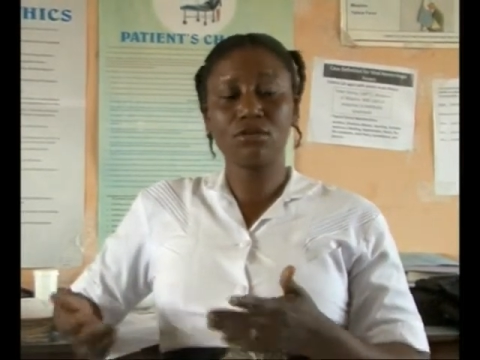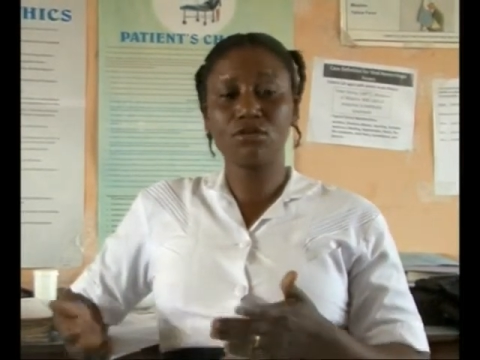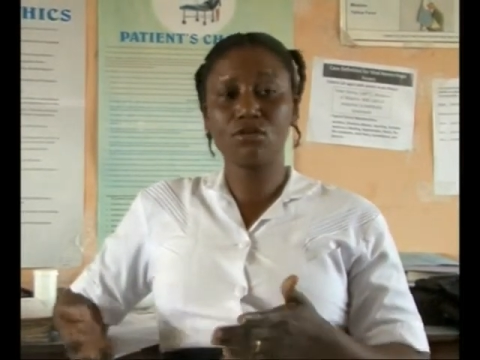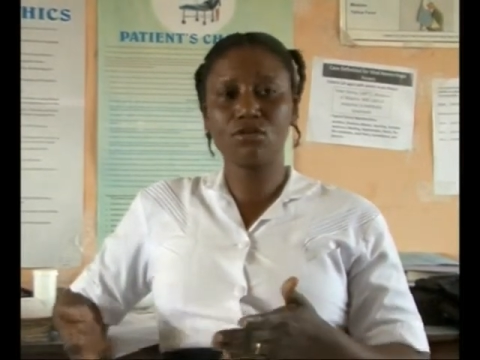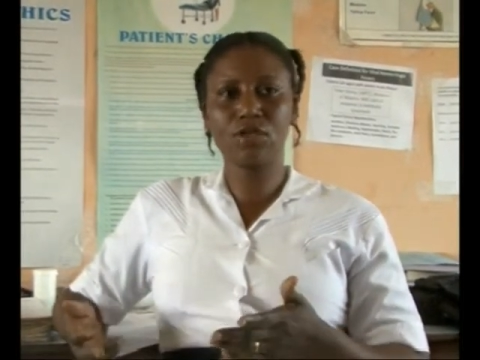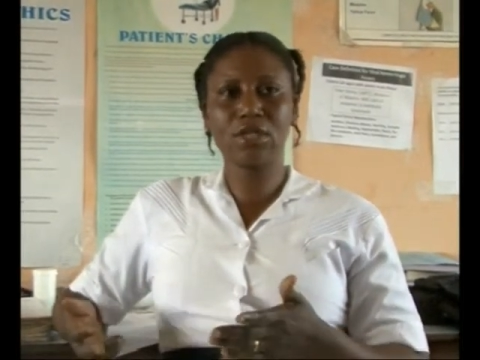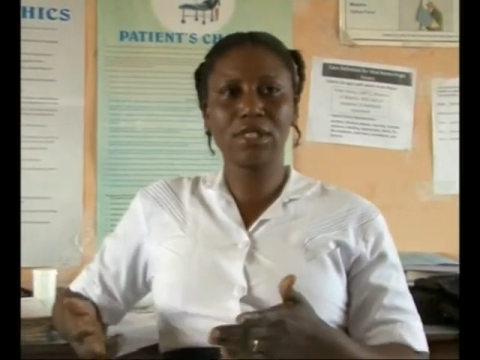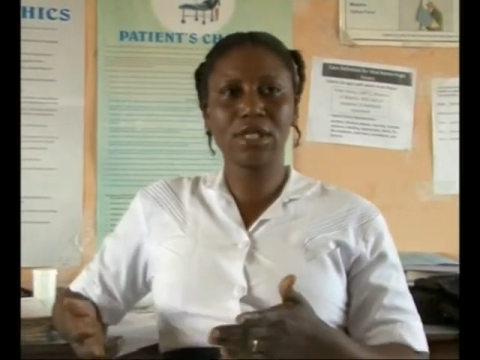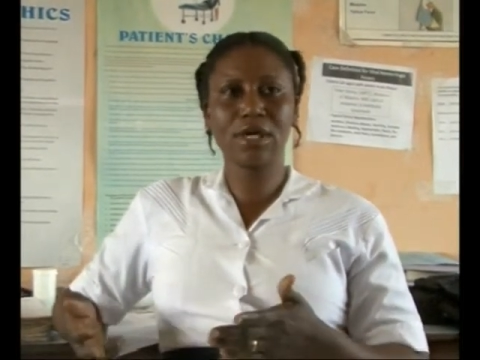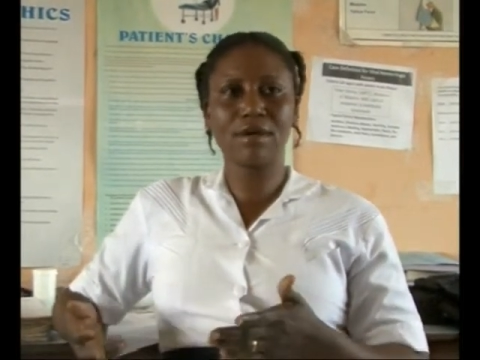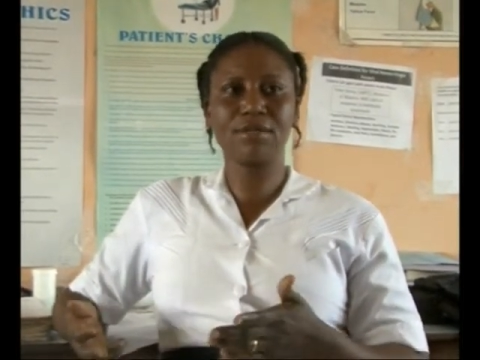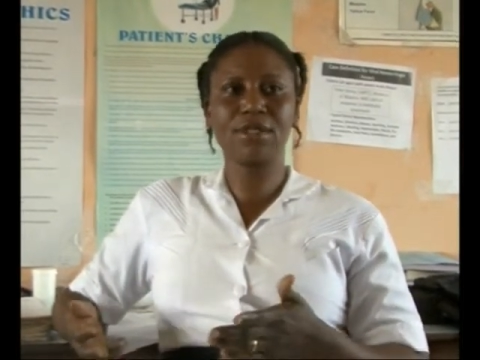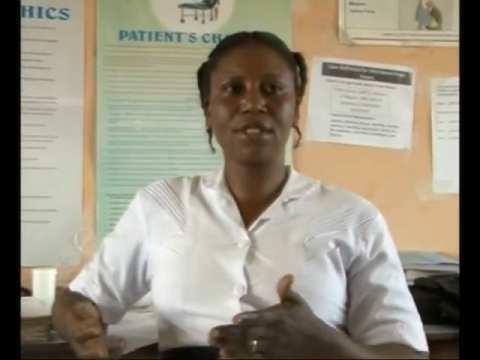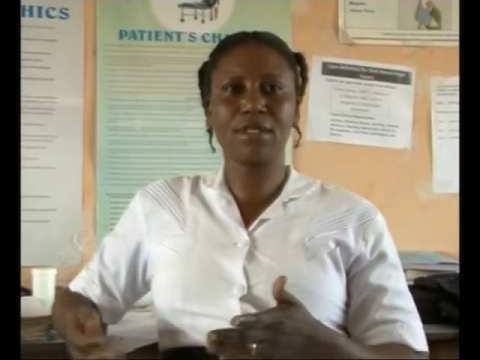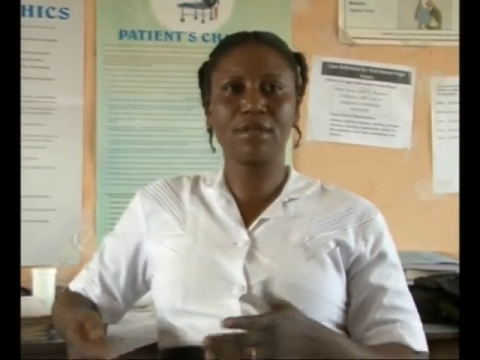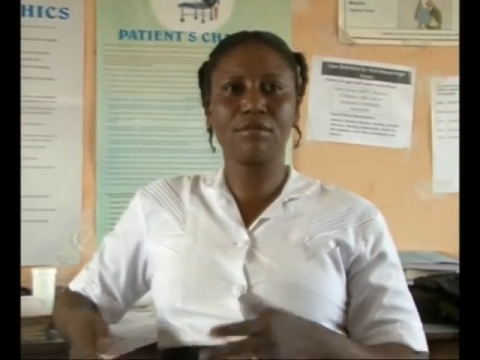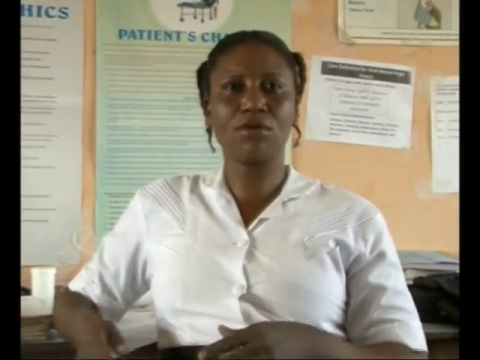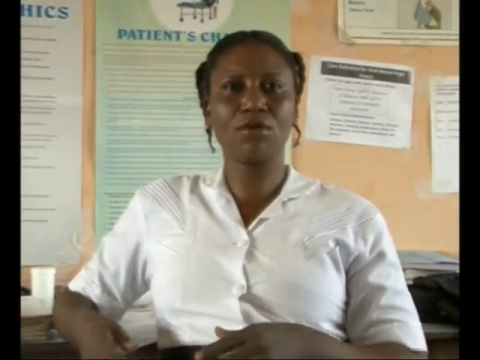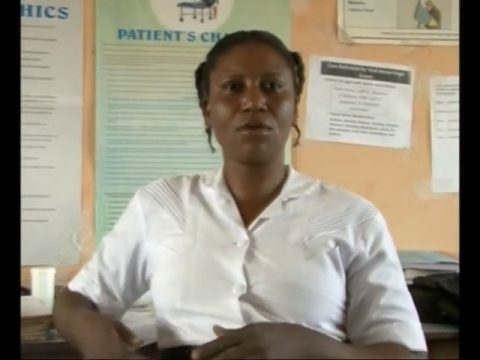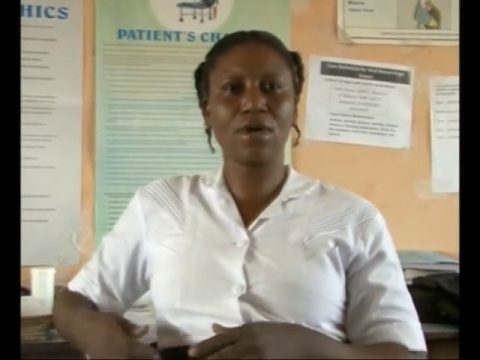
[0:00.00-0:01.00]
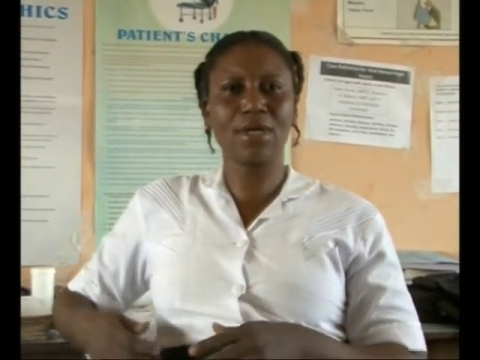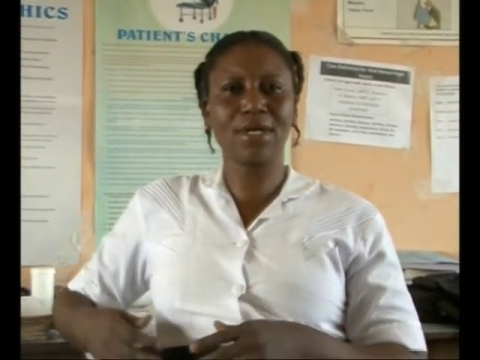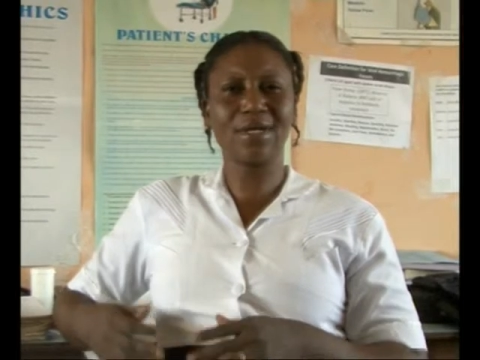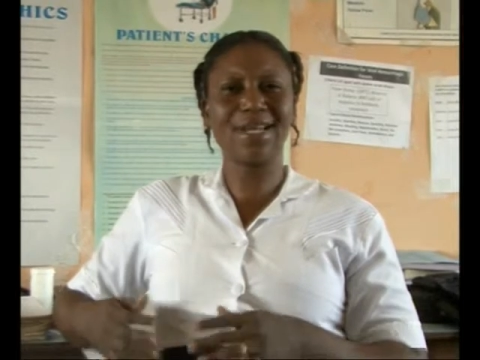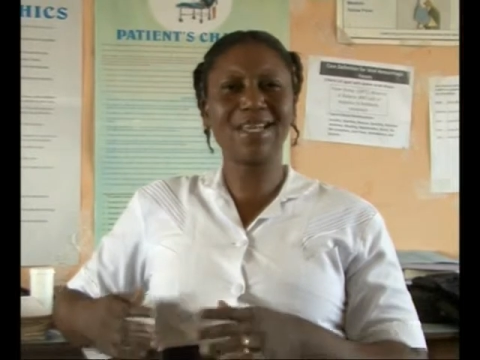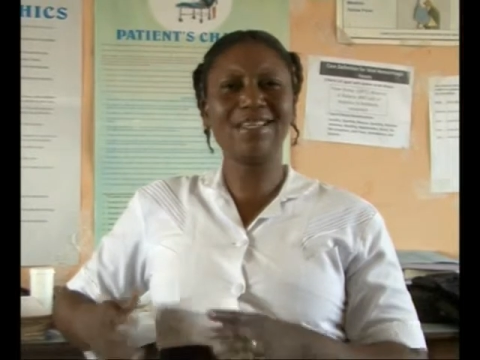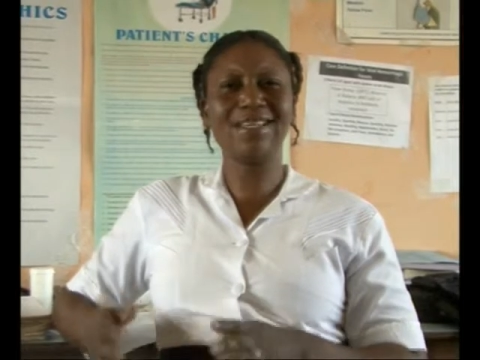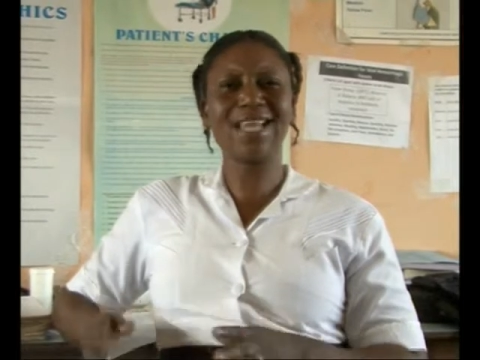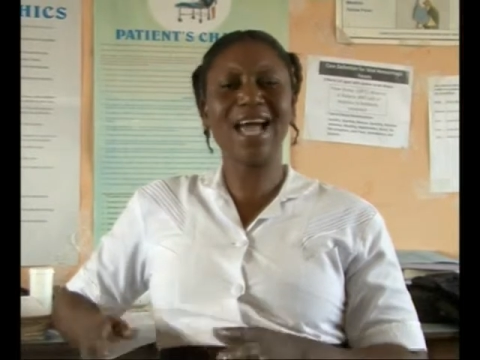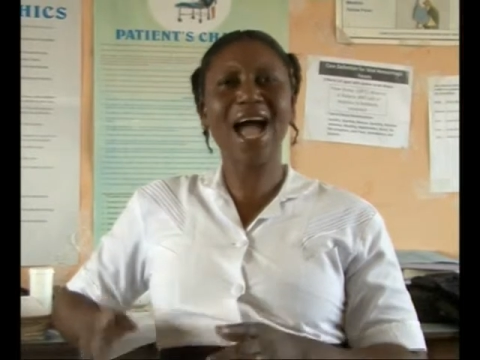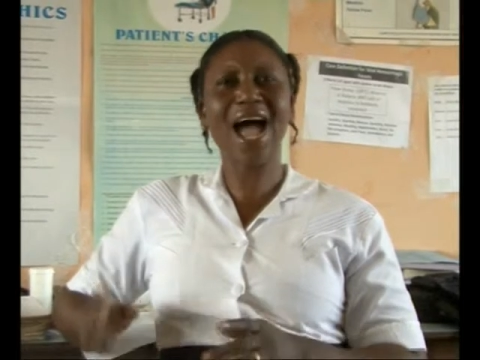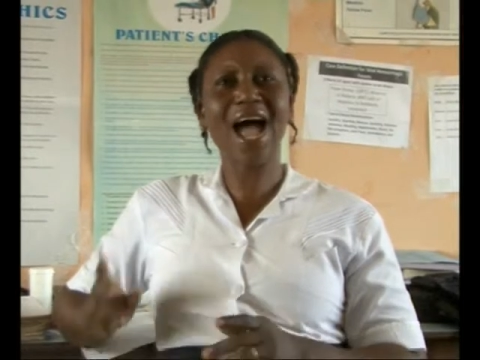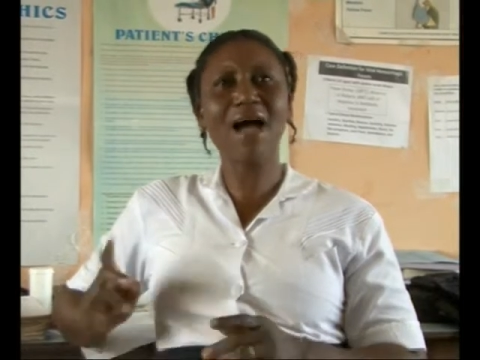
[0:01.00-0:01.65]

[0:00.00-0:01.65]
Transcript: do something because the